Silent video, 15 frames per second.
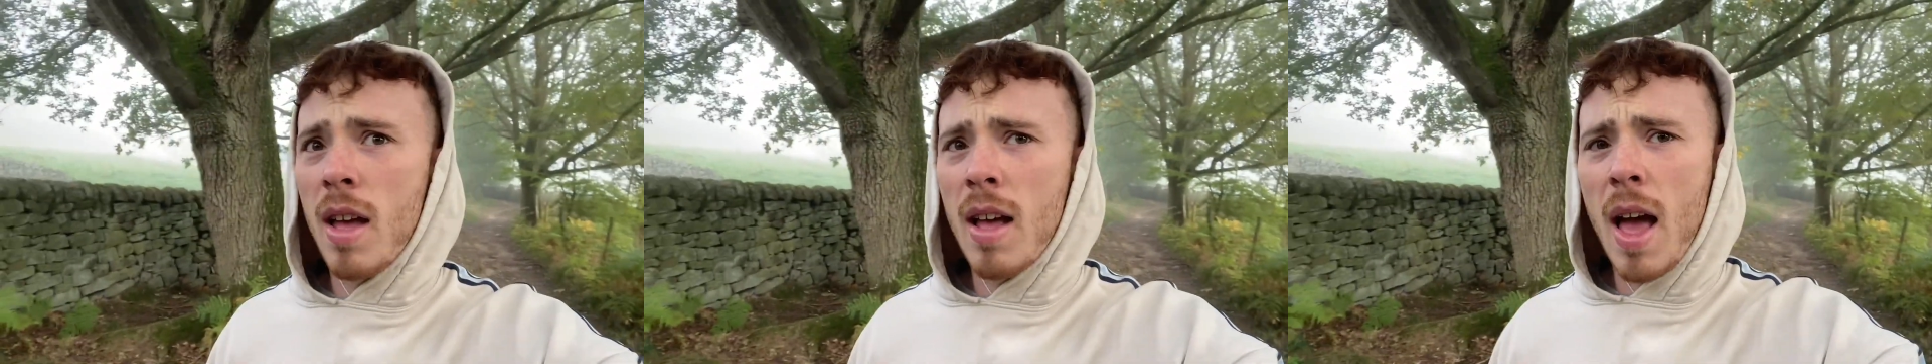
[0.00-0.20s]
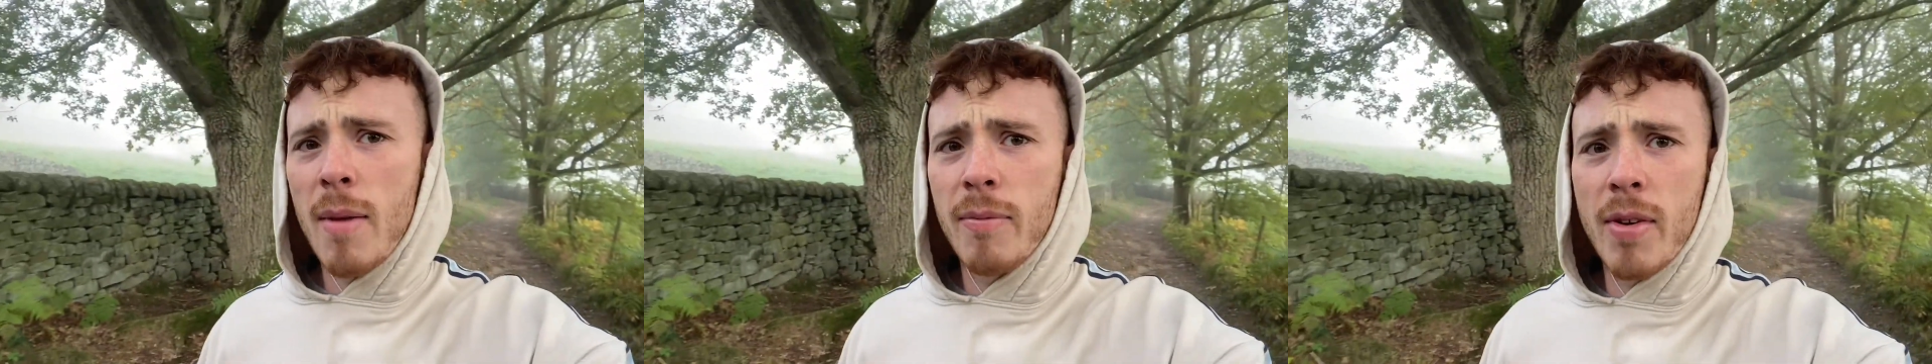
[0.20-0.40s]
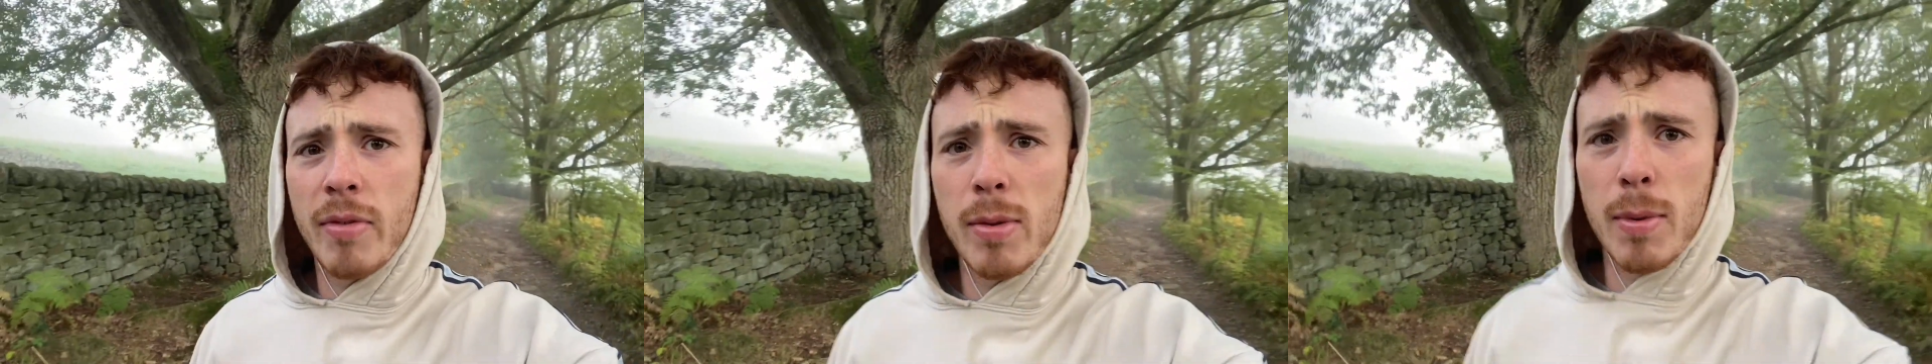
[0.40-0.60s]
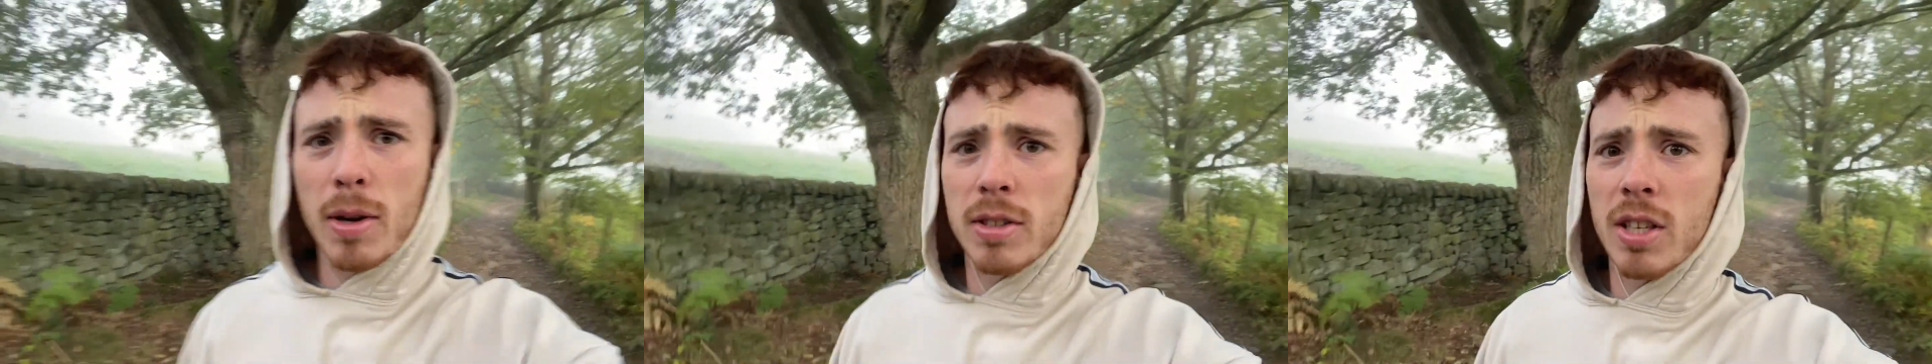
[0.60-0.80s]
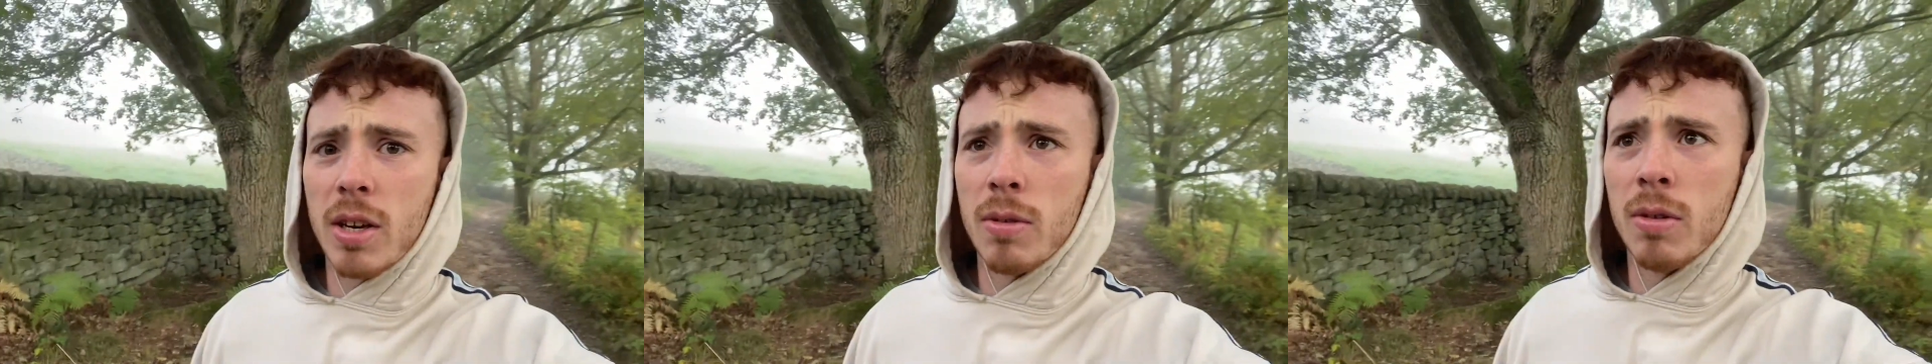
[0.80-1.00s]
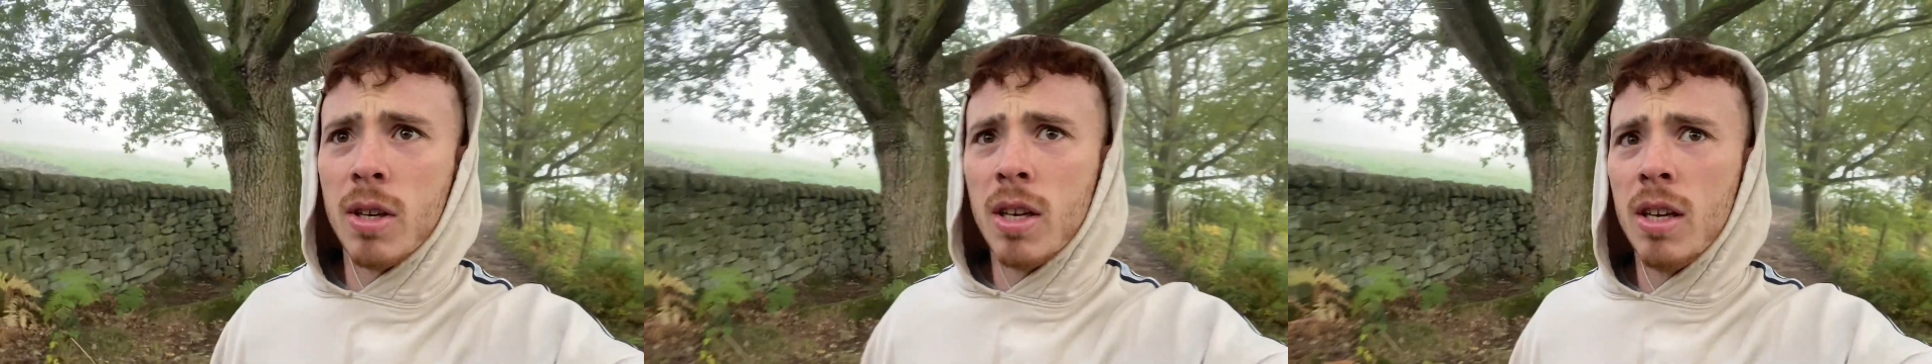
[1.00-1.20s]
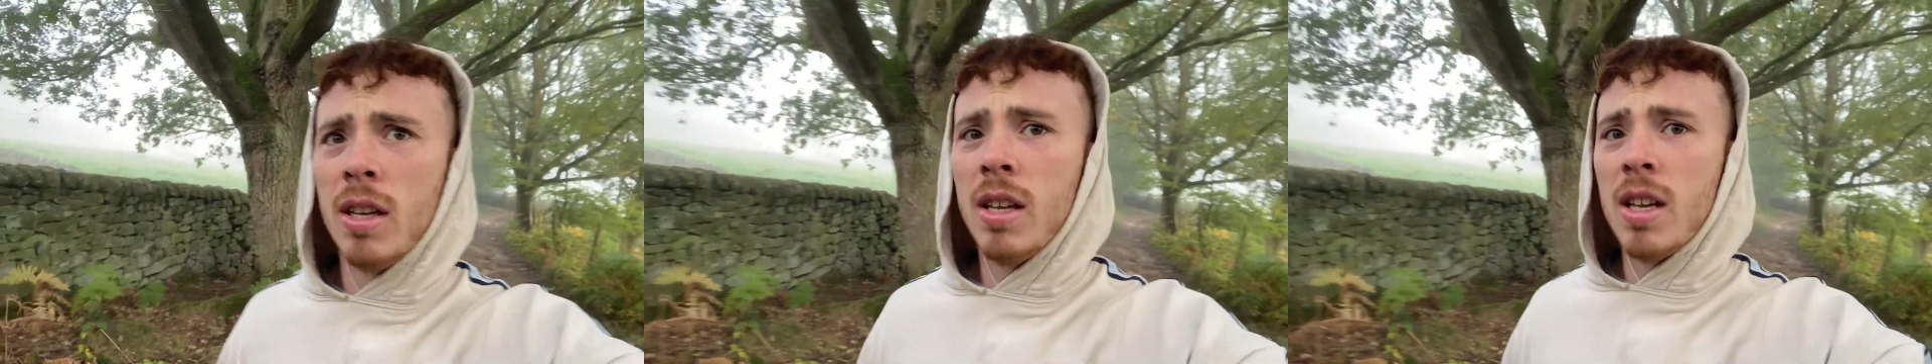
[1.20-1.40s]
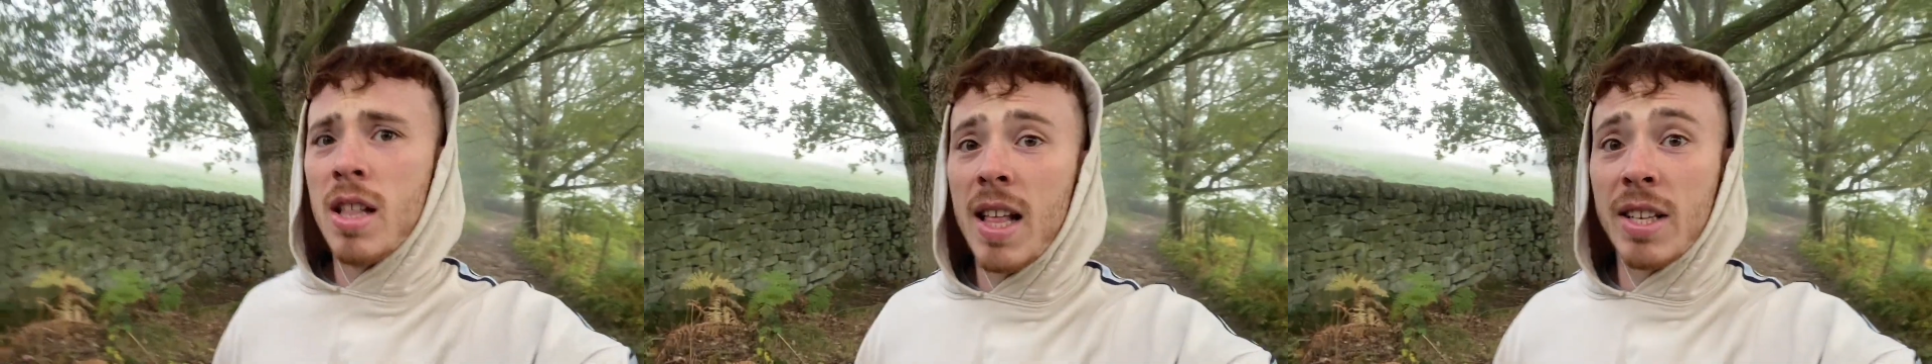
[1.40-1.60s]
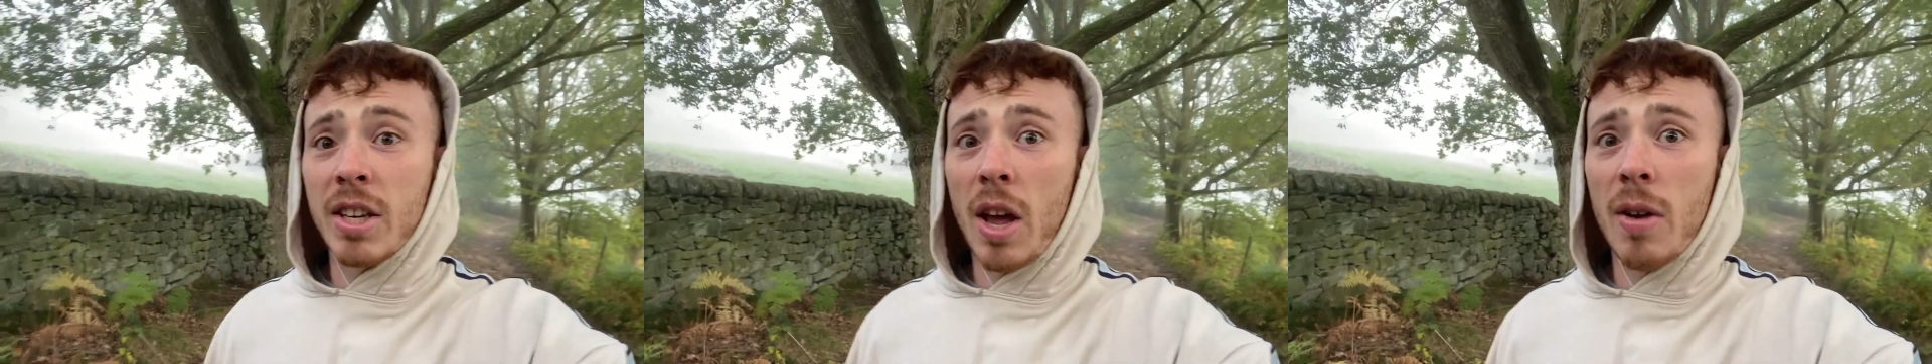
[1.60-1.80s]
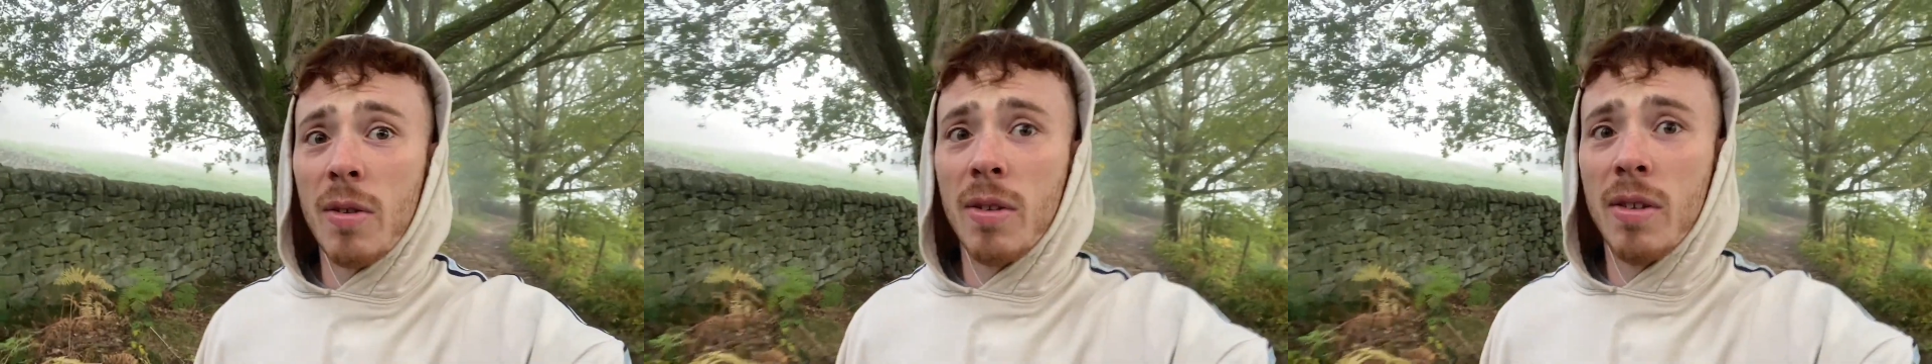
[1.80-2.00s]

M50 Mark II. Let's go.